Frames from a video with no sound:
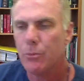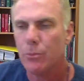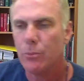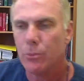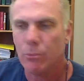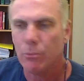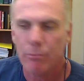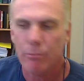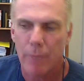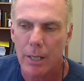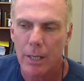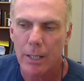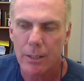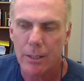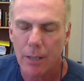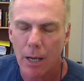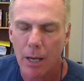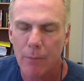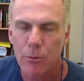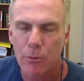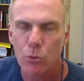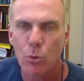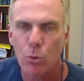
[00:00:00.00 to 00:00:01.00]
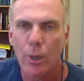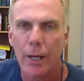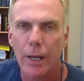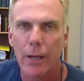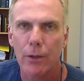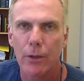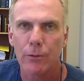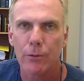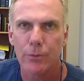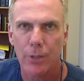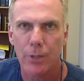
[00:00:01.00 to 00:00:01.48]
many times run
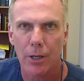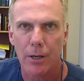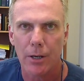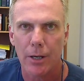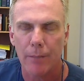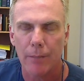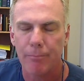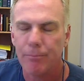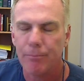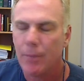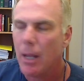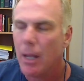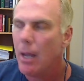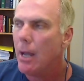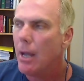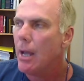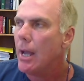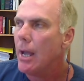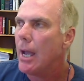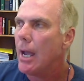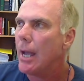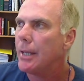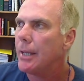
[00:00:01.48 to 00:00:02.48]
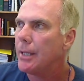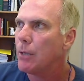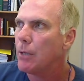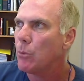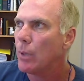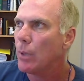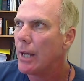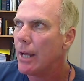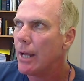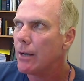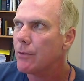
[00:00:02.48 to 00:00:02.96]
out of time. And they
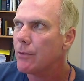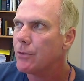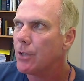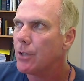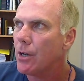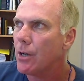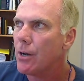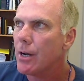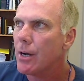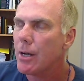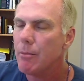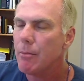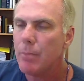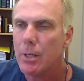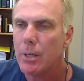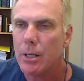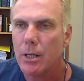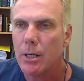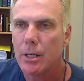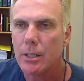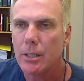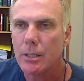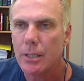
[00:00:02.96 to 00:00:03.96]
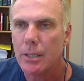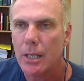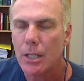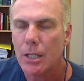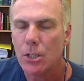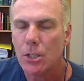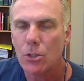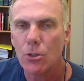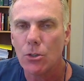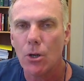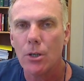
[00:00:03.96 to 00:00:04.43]
run out of time because they
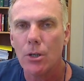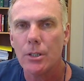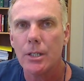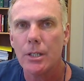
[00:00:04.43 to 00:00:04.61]
start